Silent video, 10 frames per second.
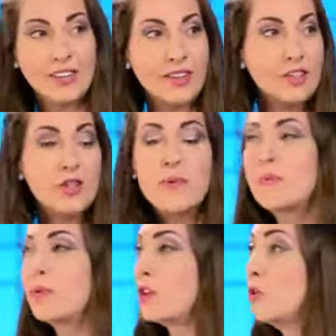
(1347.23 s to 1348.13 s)
These are the
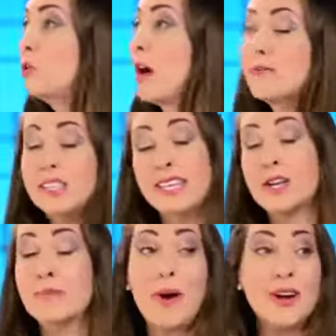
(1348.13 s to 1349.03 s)
people that you love seeing
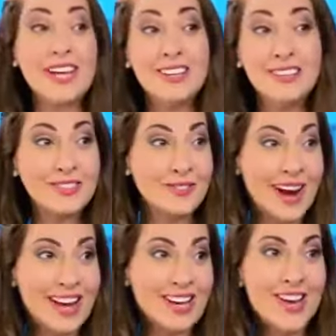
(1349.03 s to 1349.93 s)
at a party,
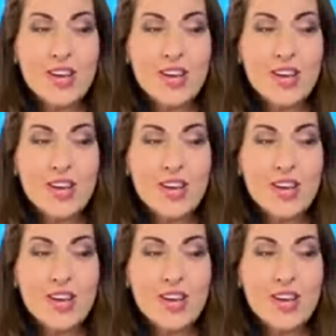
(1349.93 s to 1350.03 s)
right?